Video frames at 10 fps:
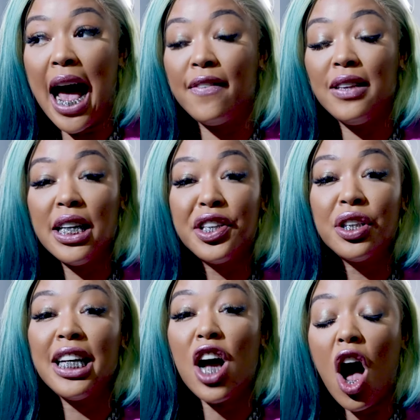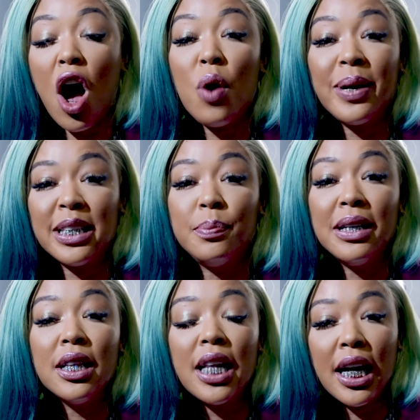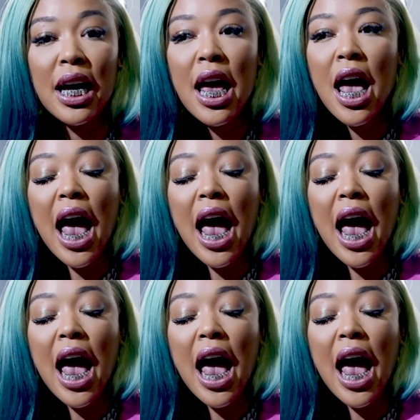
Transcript: I have literally always been thick.